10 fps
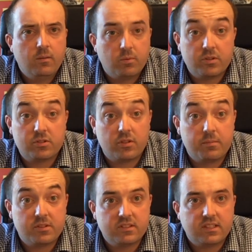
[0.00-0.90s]

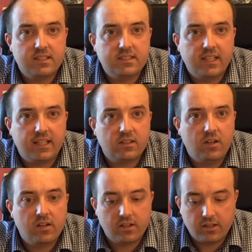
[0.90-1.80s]
prescriptions can take
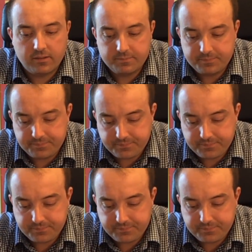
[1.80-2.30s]
longer.